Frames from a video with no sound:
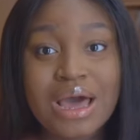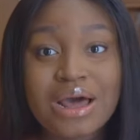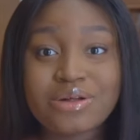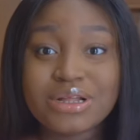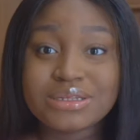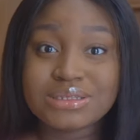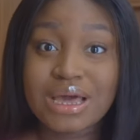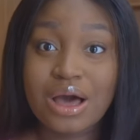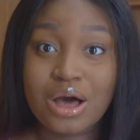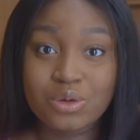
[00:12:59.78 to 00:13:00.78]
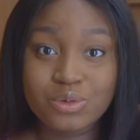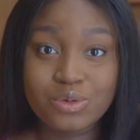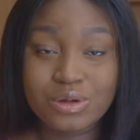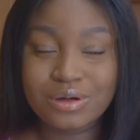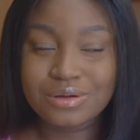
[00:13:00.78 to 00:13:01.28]
I wanted to see how I would
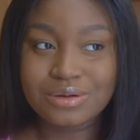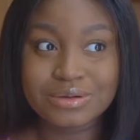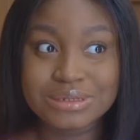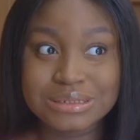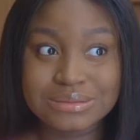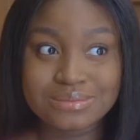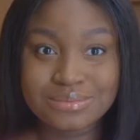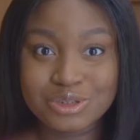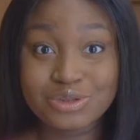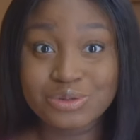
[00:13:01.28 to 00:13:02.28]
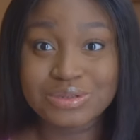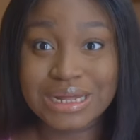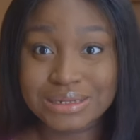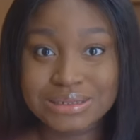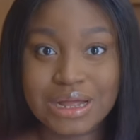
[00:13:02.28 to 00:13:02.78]
look on, you know,
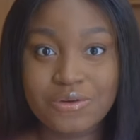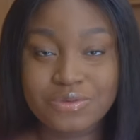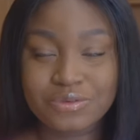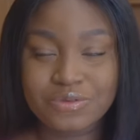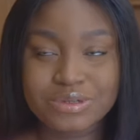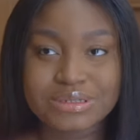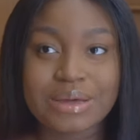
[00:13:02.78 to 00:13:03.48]
that style for the first